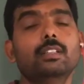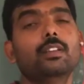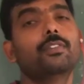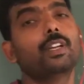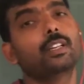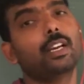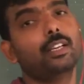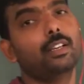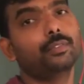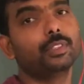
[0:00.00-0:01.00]
different
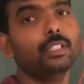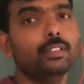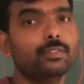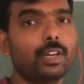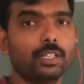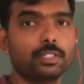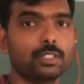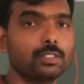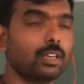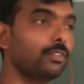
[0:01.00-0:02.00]
kind of
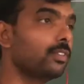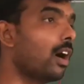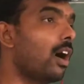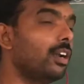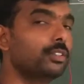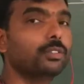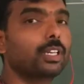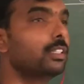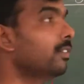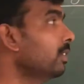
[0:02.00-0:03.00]
functions of all
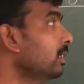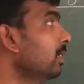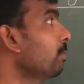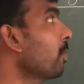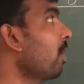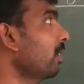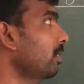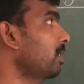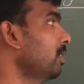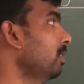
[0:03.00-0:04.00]
together within
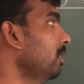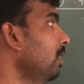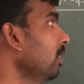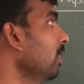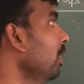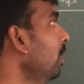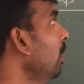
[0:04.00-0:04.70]
product. Okay,